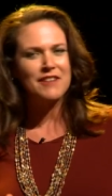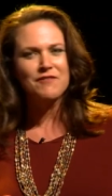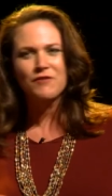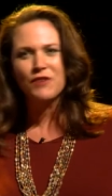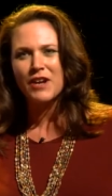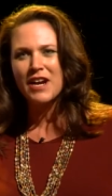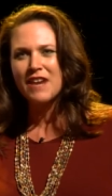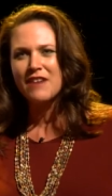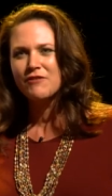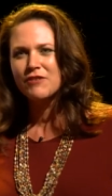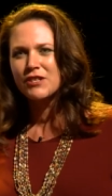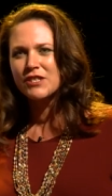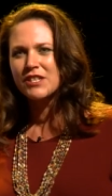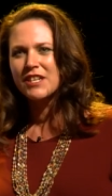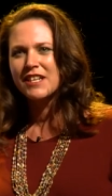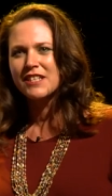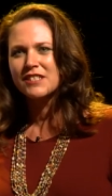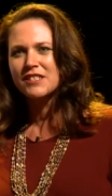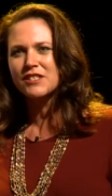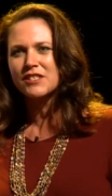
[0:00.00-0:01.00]
forever
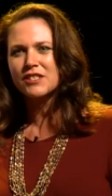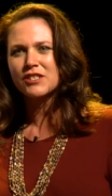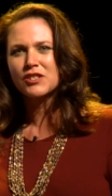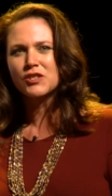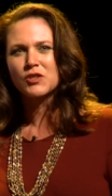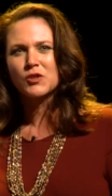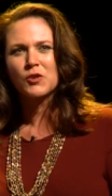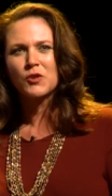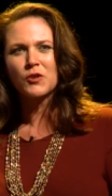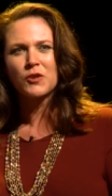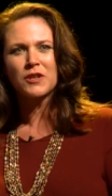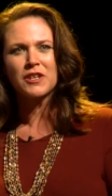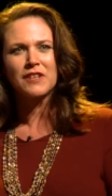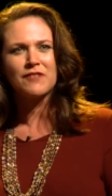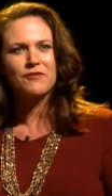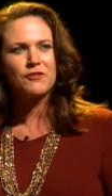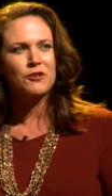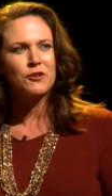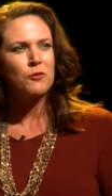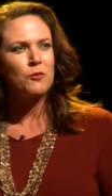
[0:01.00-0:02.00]
changed the story
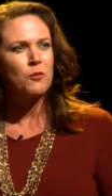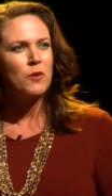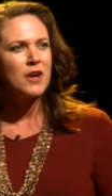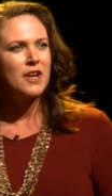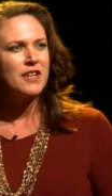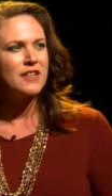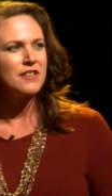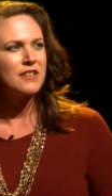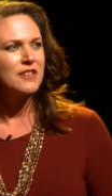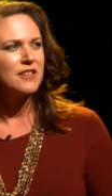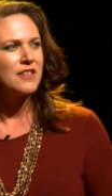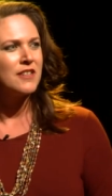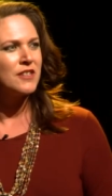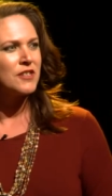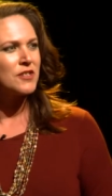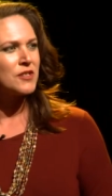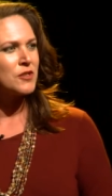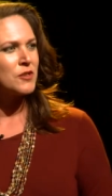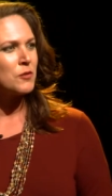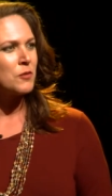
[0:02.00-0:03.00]
for one
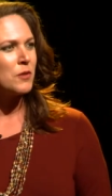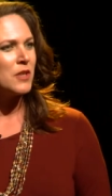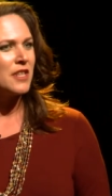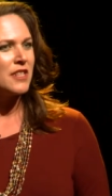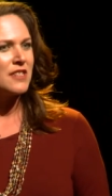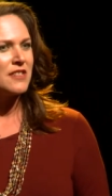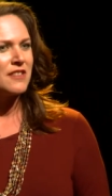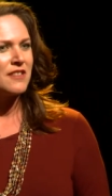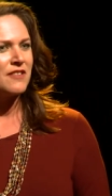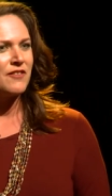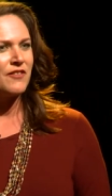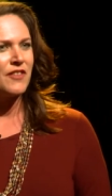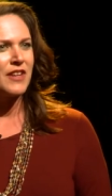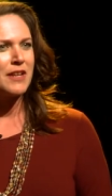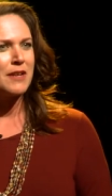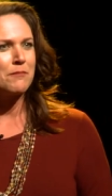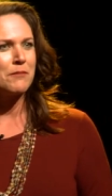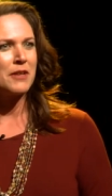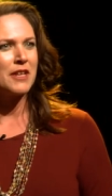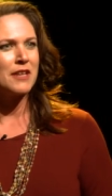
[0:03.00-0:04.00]
sweet
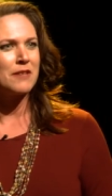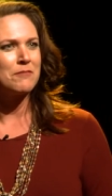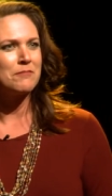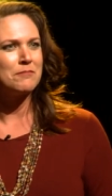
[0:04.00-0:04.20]
family.